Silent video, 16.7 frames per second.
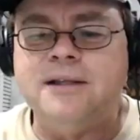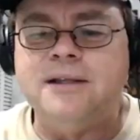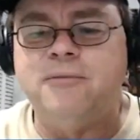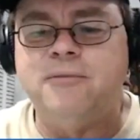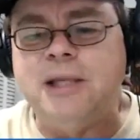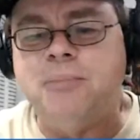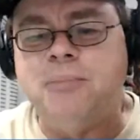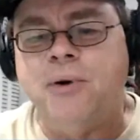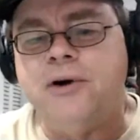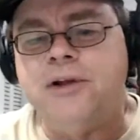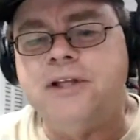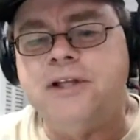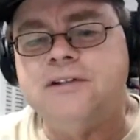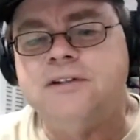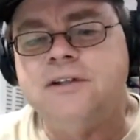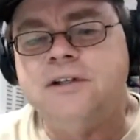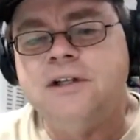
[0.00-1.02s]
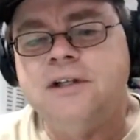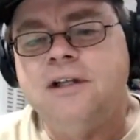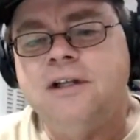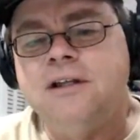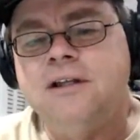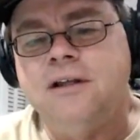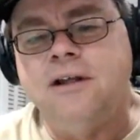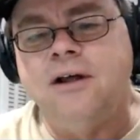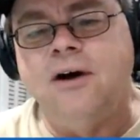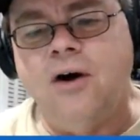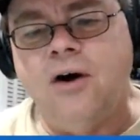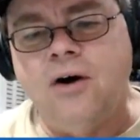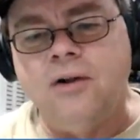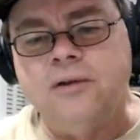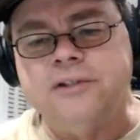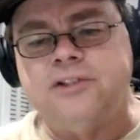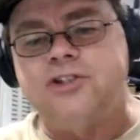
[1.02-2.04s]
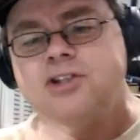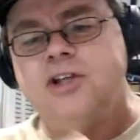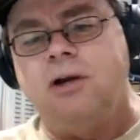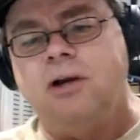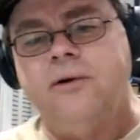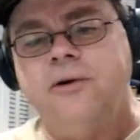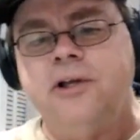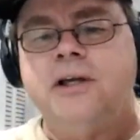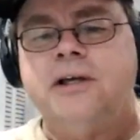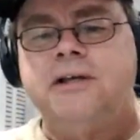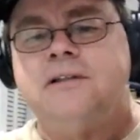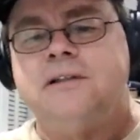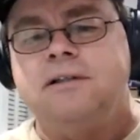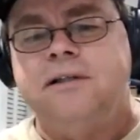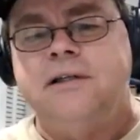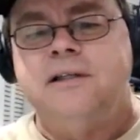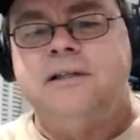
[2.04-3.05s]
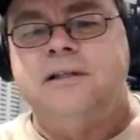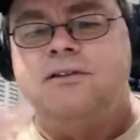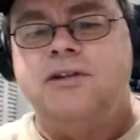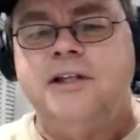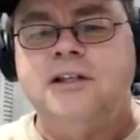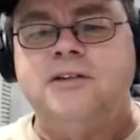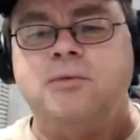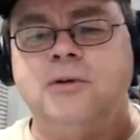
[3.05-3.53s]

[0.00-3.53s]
part is, all the sharing and the things were